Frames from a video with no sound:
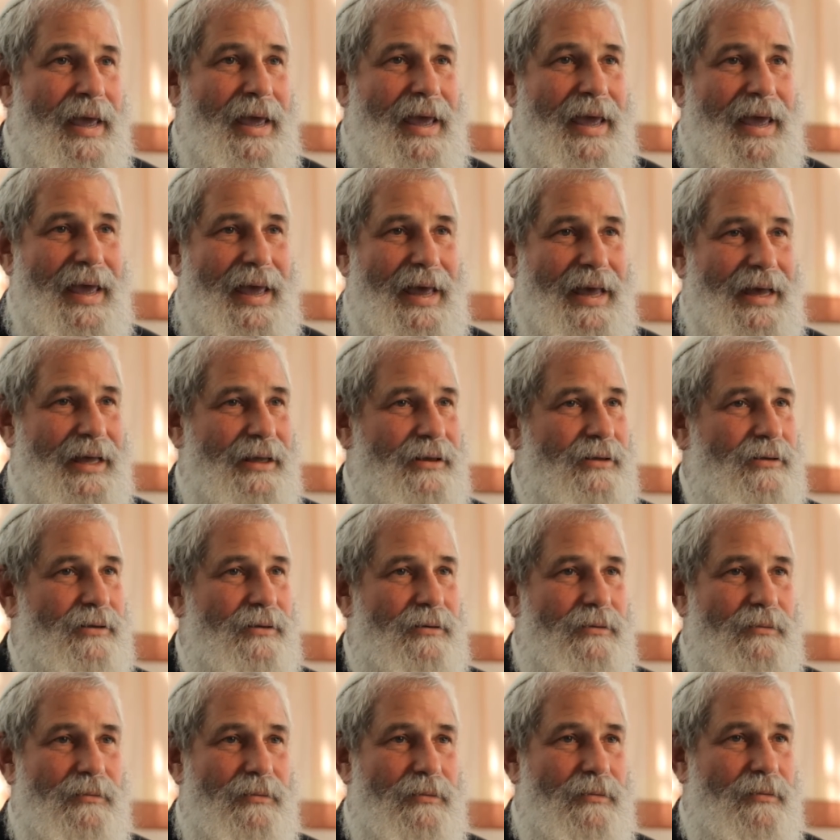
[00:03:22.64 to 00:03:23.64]

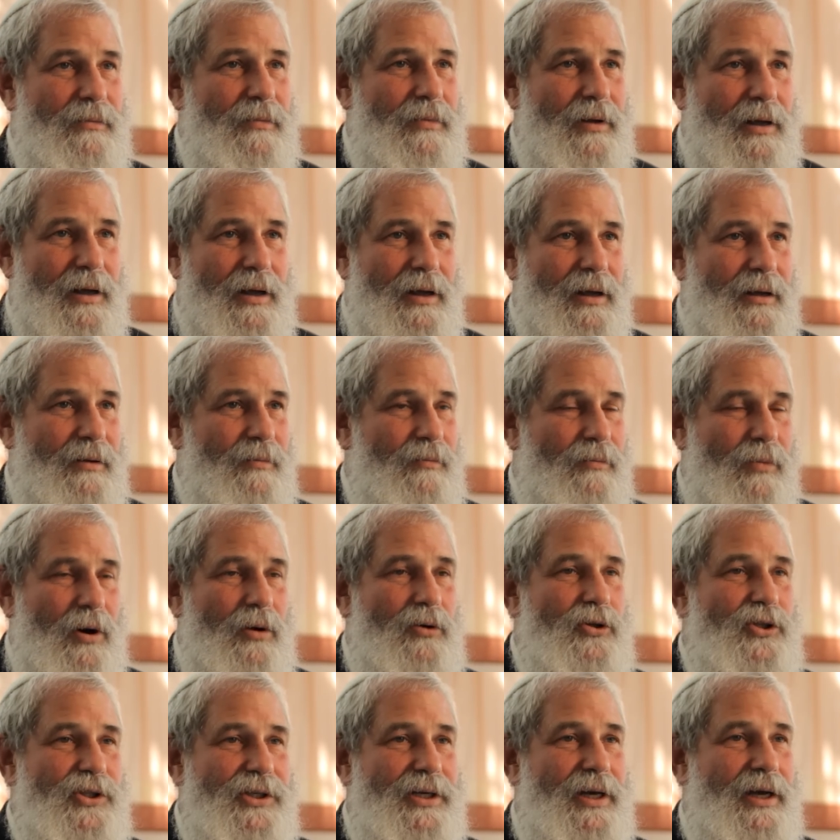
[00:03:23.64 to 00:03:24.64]
And
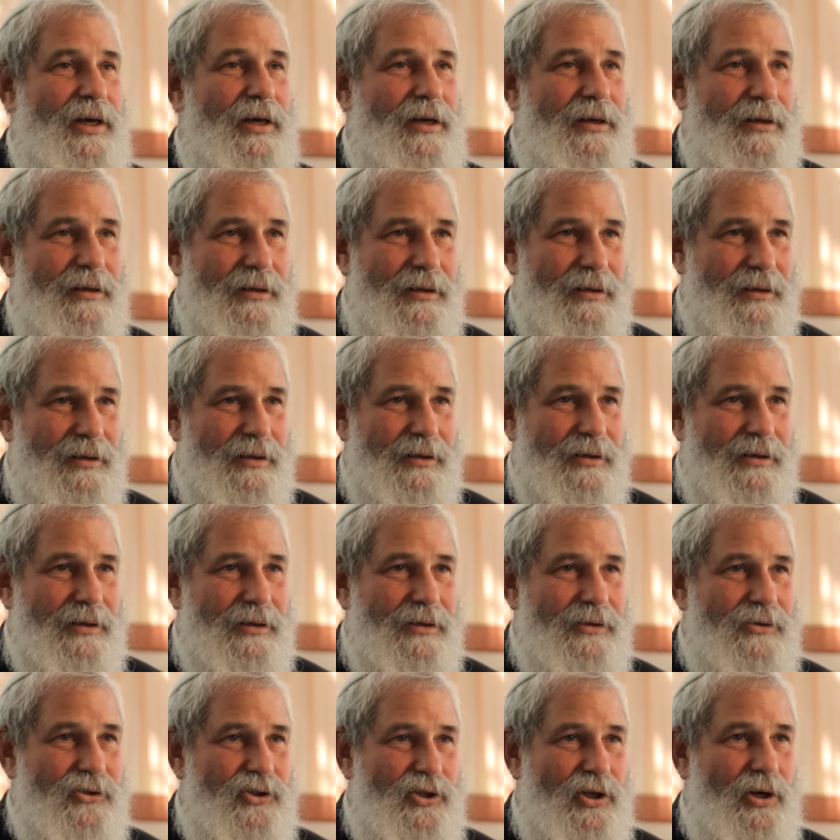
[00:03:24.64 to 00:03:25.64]
Moshe
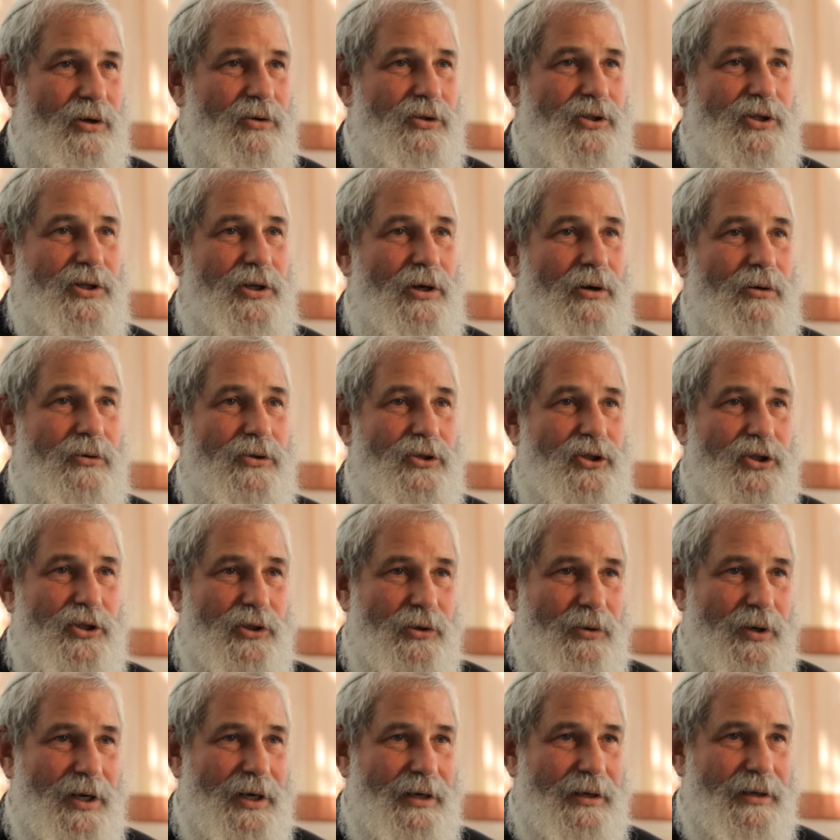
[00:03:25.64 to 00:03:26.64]
chose
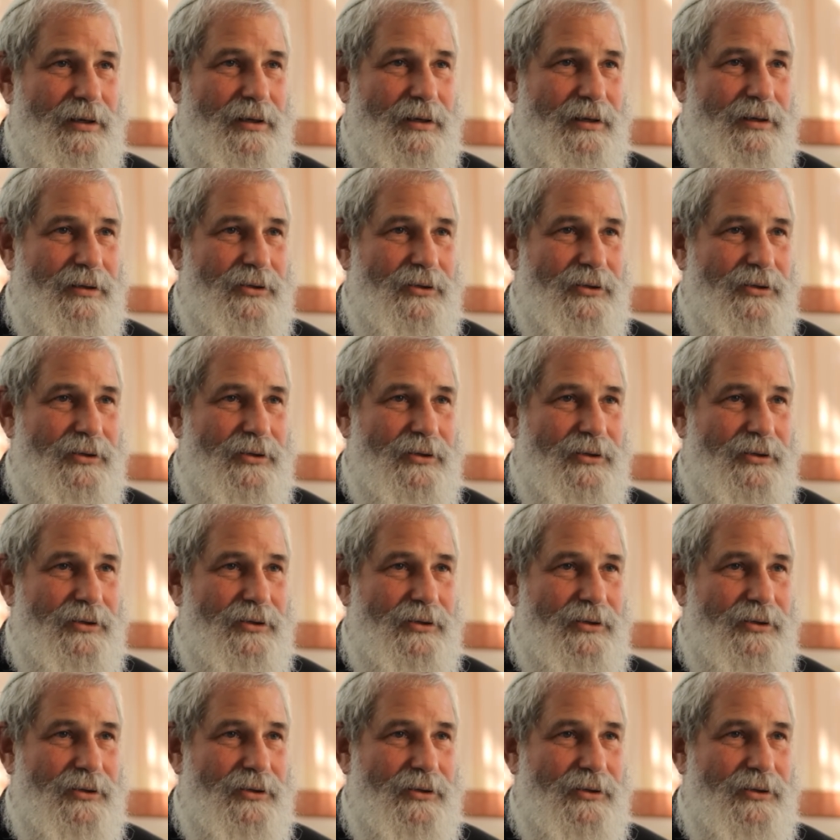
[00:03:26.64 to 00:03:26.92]
Joshua,